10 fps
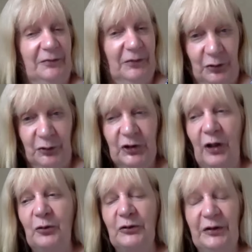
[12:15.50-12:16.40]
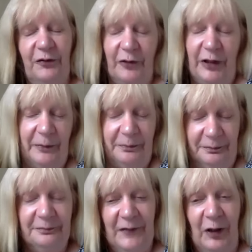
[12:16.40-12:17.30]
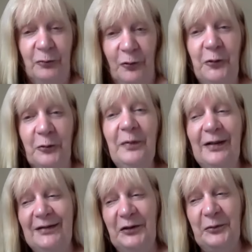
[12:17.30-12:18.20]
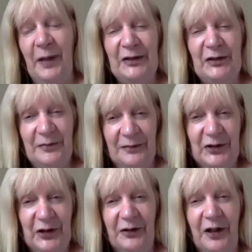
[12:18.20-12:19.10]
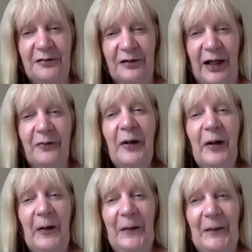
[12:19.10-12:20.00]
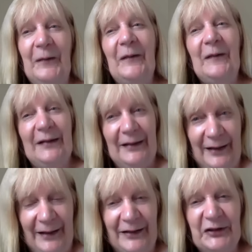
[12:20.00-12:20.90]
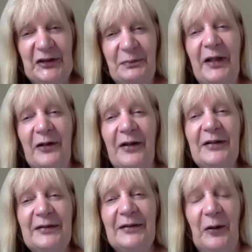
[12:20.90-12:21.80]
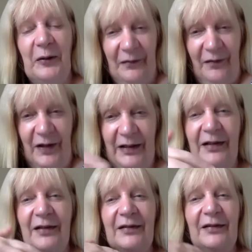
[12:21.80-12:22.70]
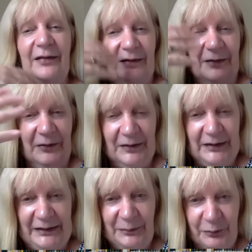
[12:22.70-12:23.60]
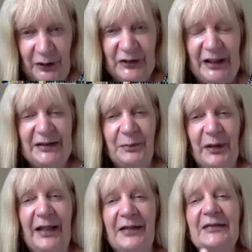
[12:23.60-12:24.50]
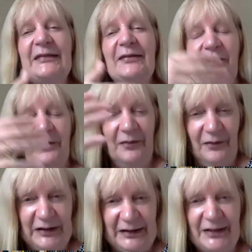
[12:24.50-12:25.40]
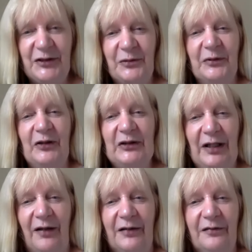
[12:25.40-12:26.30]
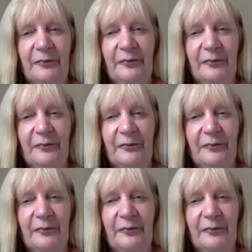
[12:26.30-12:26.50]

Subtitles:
you're told, if you're in a room, you may turn over now, or in Inspira, the process begins, the system goes live.